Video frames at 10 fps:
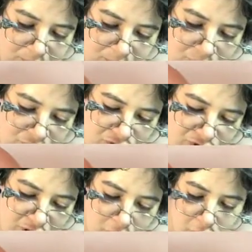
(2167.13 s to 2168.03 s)
push
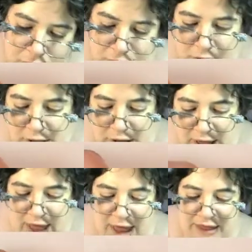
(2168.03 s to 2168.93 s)
that on
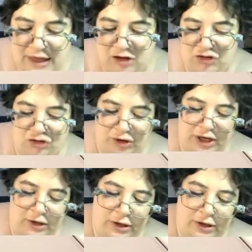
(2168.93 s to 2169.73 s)
at that joint.